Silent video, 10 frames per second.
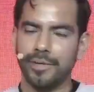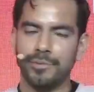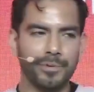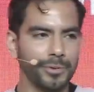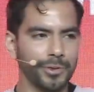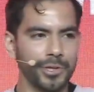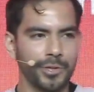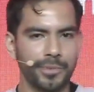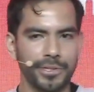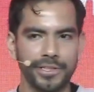people don't know,
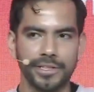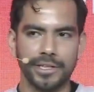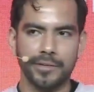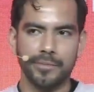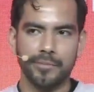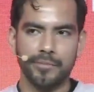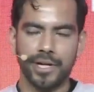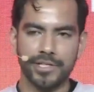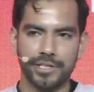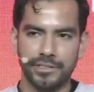but
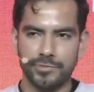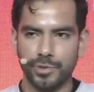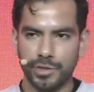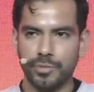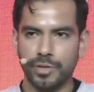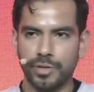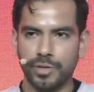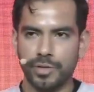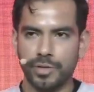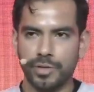Magic Eden is a really well-known
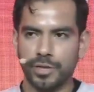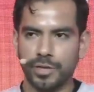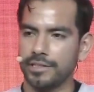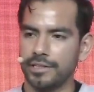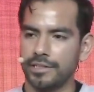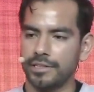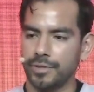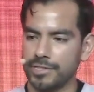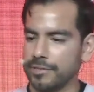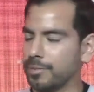brand in
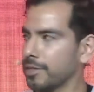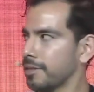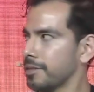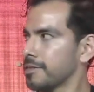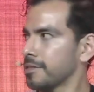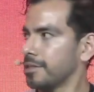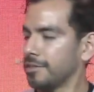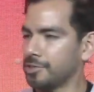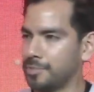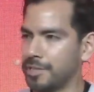Western markets and
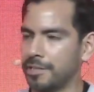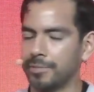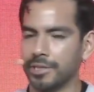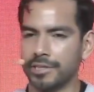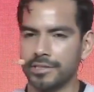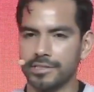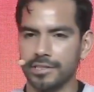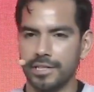English-speaking markets.